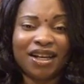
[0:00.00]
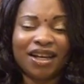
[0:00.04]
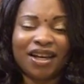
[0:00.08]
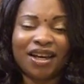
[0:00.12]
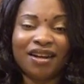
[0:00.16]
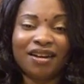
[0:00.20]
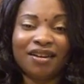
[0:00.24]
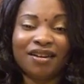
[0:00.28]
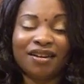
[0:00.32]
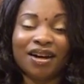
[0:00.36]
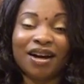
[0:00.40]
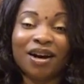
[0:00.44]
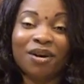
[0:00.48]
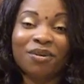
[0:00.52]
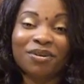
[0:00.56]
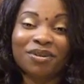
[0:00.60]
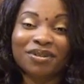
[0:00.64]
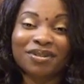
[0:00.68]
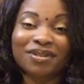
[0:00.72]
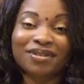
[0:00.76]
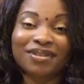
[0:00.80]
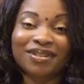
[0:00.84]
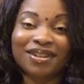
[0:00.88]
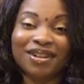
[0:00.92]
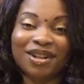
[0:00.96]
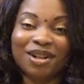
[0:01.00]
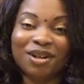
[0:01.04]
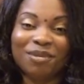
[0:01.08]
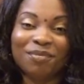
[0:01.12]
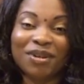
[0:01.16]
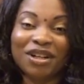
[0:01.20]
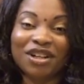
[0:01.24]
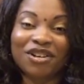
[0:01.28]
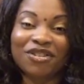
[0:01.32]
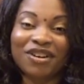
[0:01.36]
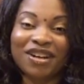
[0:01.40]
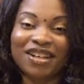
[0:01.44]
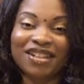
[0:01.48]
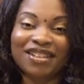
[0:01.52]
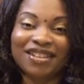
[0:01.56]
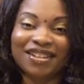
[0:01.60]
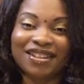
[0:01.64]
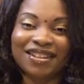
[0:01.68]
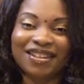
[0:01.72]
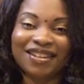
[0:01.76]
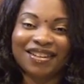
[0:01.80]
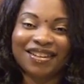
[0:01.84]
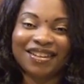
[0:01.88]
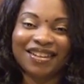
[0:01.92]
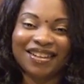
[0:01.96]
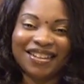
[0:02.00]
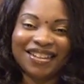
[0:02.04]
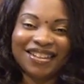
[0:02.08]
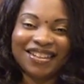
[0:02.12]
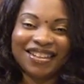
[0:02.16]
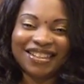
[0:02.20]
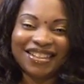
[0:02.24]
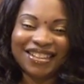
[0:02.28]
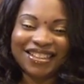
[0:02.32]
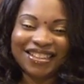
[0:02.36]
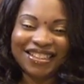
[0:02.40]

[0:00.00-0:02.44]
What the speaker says: But again, I was a little bit crazy.